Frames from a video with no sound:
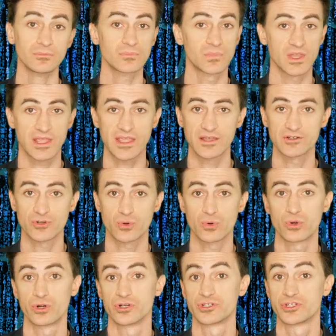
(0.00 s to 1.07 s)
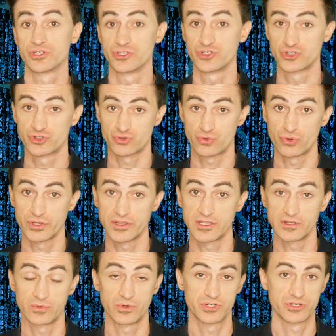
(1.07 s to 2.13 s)
and or to destroy the
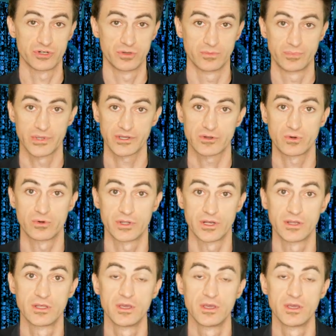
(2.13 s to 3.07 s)
original Bitcoin,